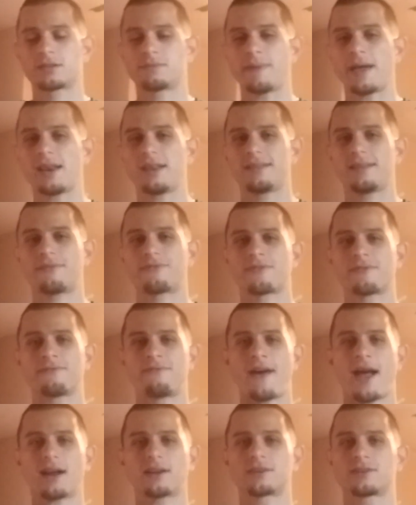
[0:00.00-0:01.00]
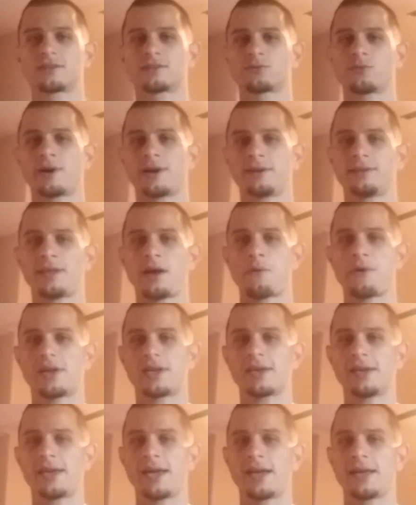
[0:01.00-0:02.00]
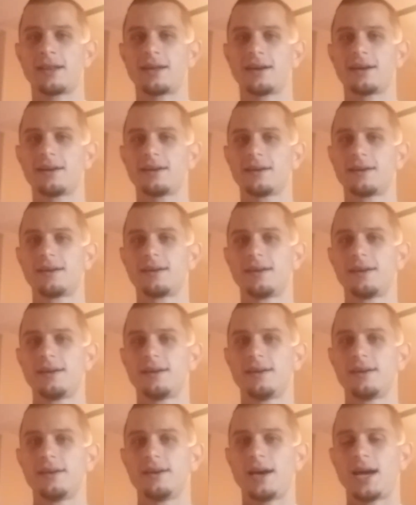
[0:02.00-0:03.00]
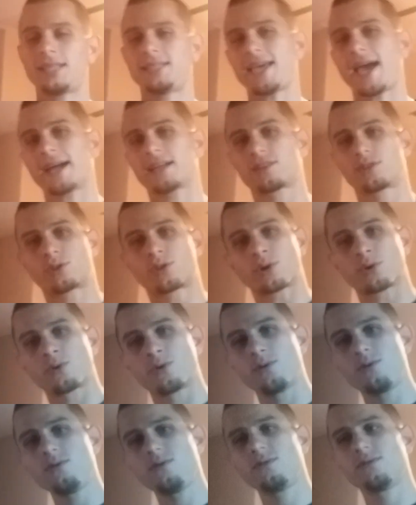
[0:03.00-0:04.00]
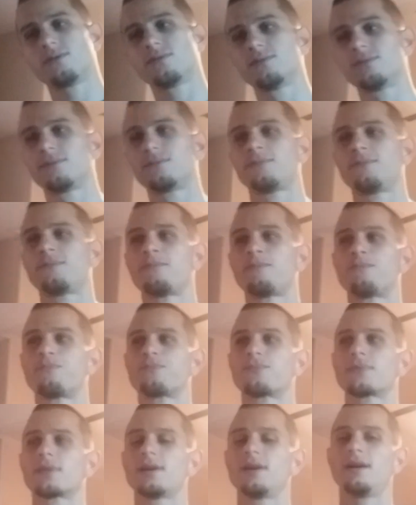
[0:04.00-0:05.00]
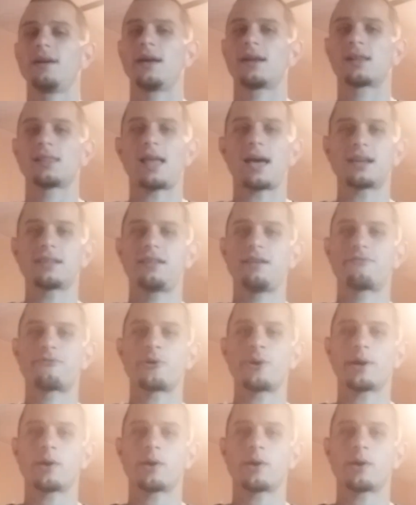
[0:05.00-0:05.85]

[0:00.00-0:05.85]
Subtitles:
many different vectors that we can get attacked through, and a lot of different